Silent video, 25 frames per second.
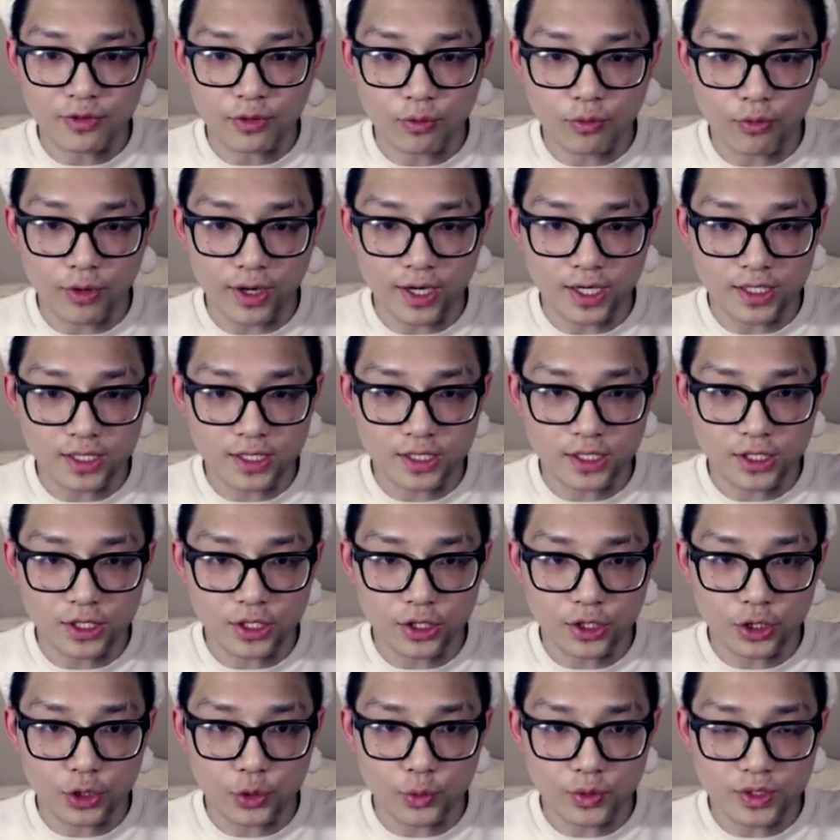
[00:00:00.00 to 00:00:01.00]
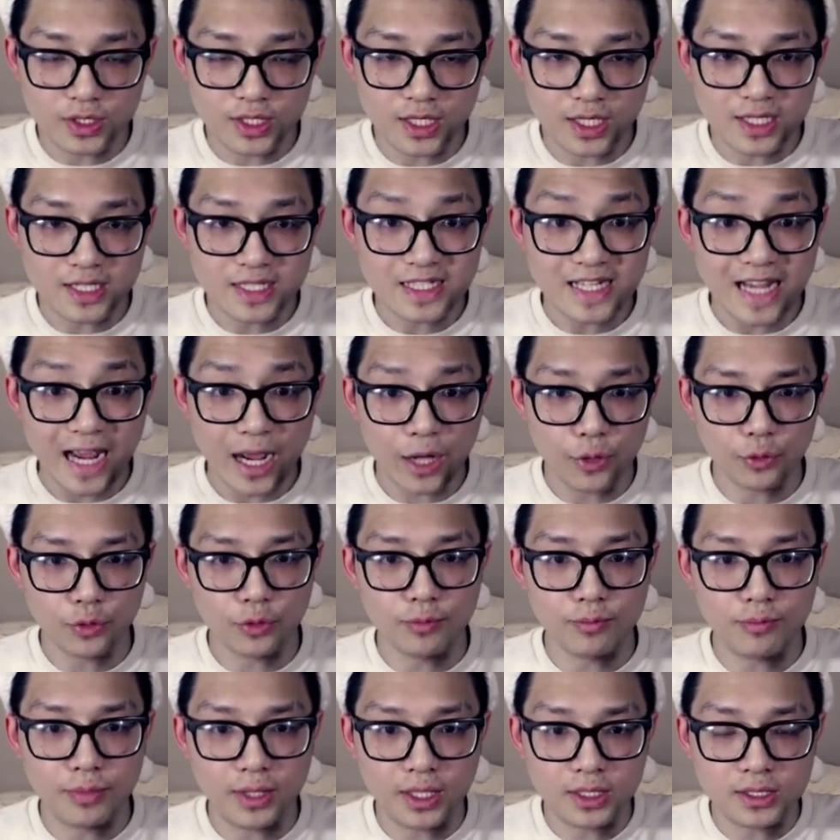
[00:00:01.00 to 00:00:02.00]
right here, you will see a
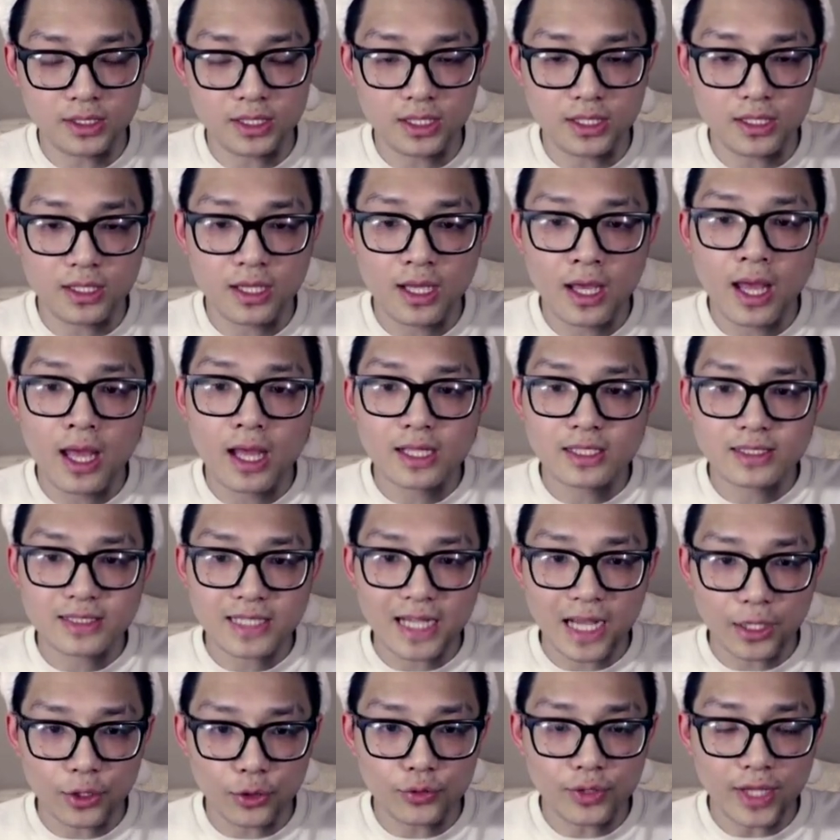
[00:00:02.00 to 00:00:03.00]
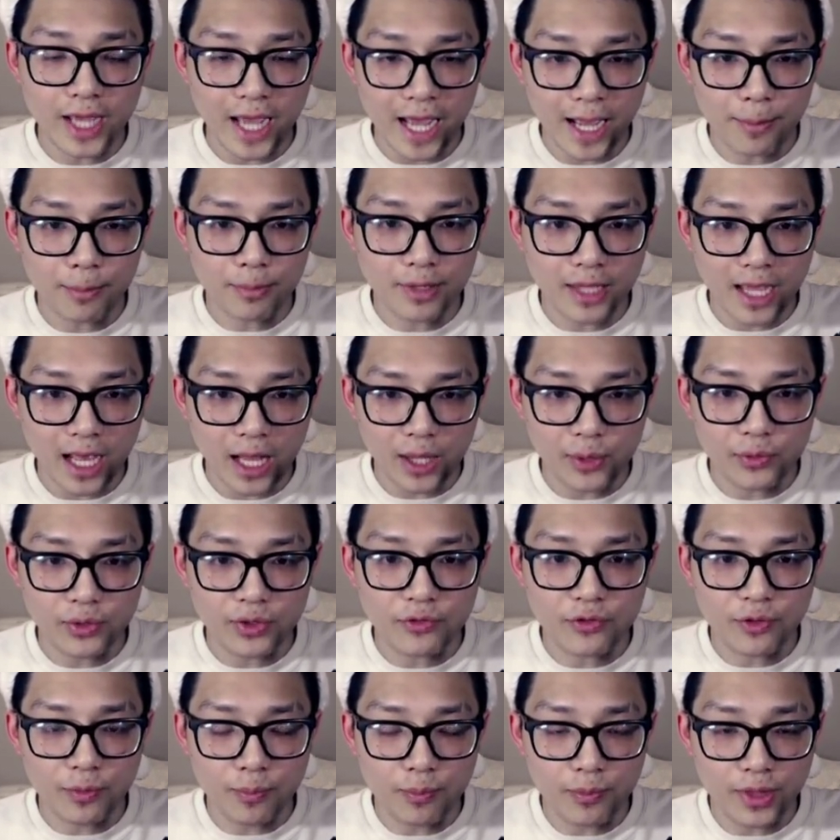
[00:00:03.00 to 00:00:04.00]
download button. Download App Gallery
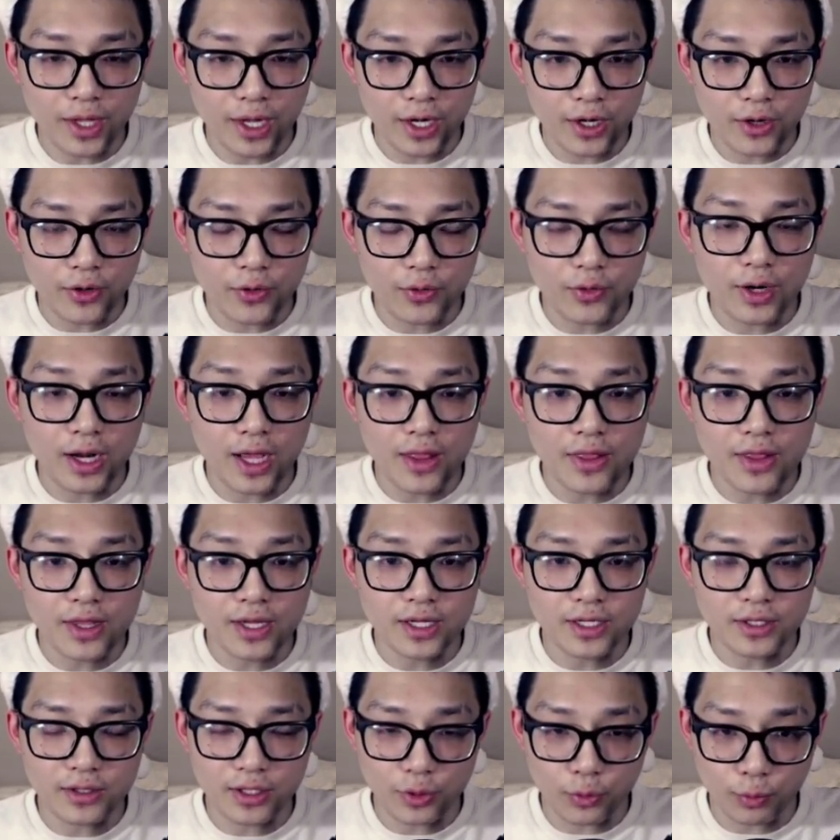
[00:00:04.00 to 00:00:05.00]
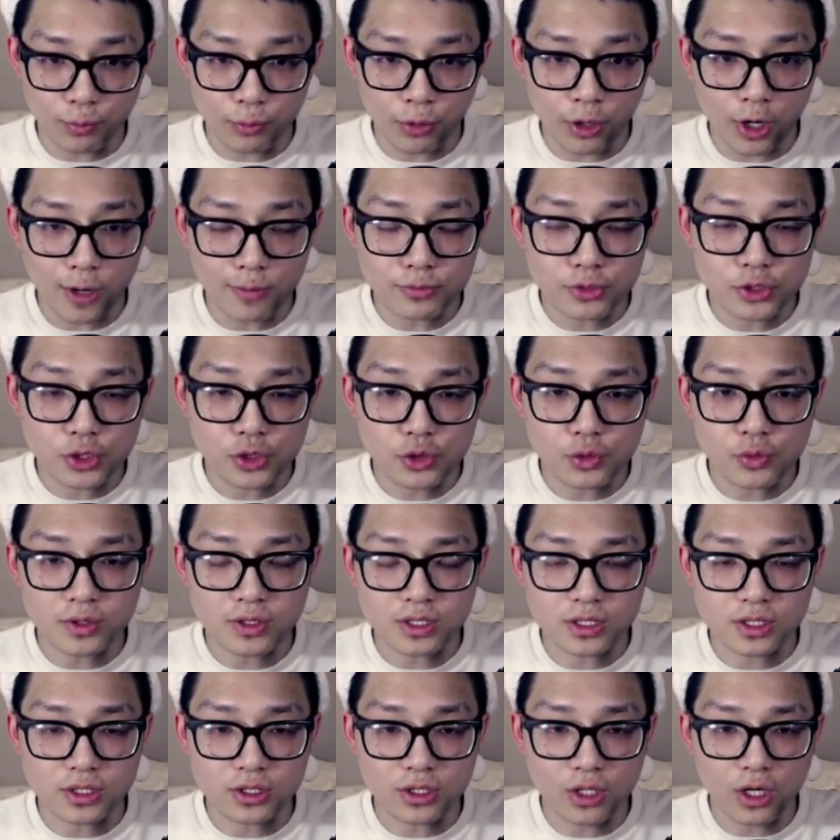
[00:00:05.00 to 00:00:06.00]
from there, and then it will prompt you to
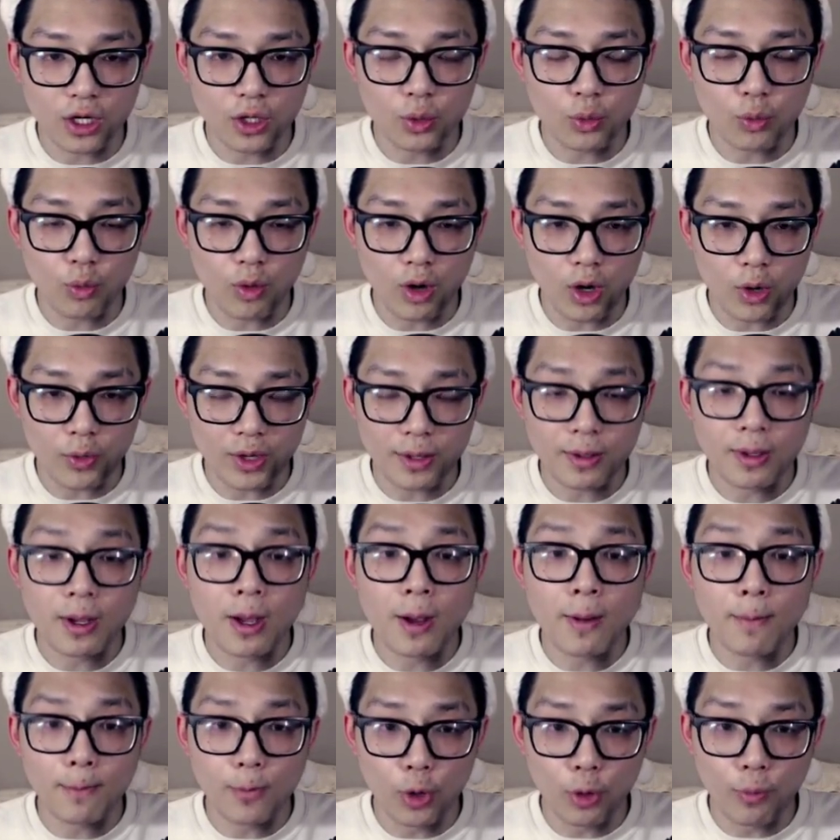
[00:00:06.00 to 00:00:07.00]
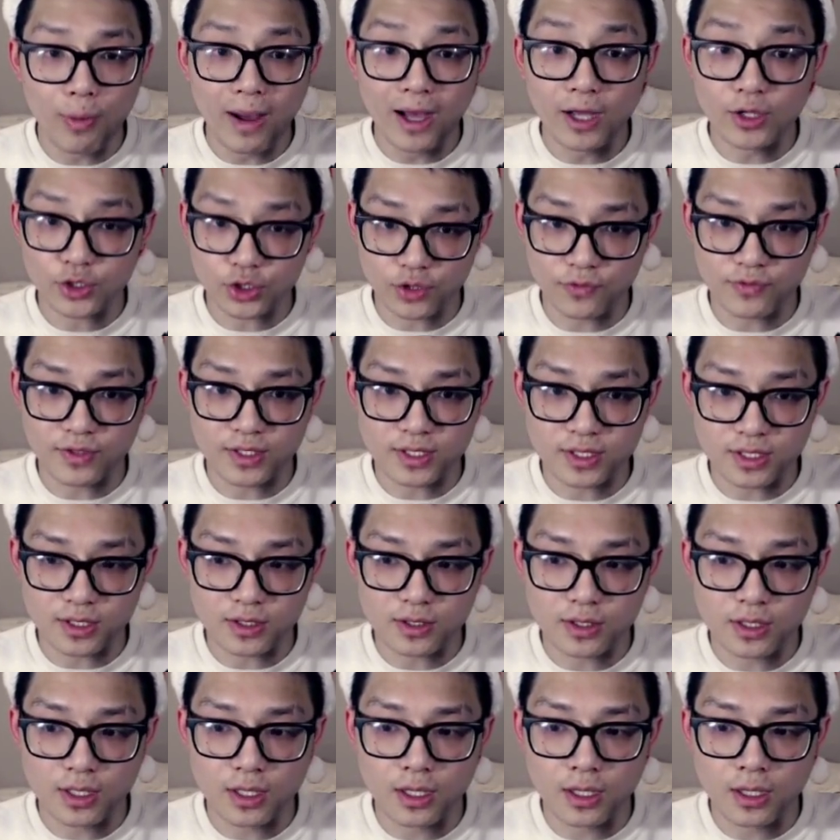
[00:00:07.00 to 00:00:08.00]
install Huawei Mobile Services.